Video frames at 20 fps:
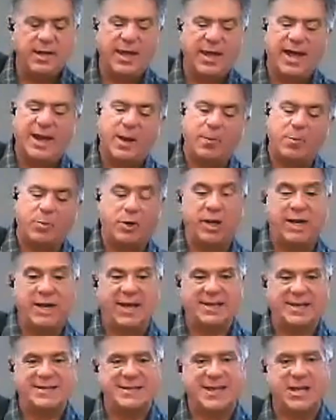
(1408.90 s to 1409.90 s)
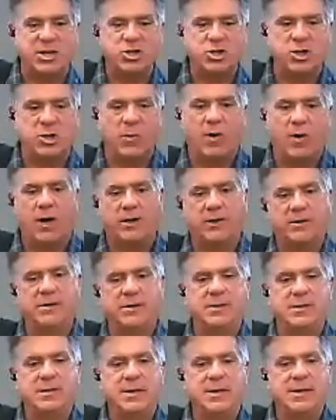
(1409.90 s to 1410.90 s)
and I put an extension on,
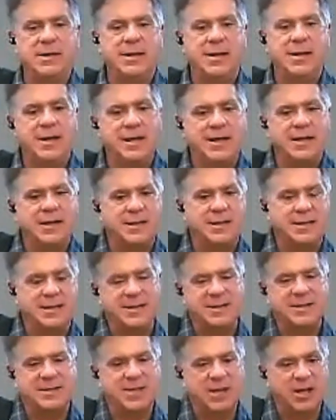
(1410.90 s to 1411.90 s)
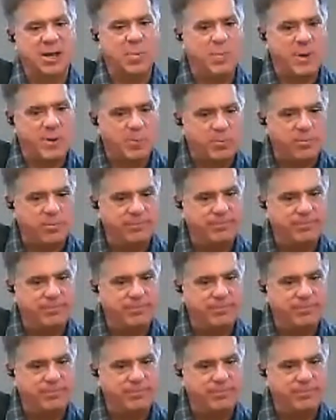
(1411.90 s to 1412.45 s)
this is going to be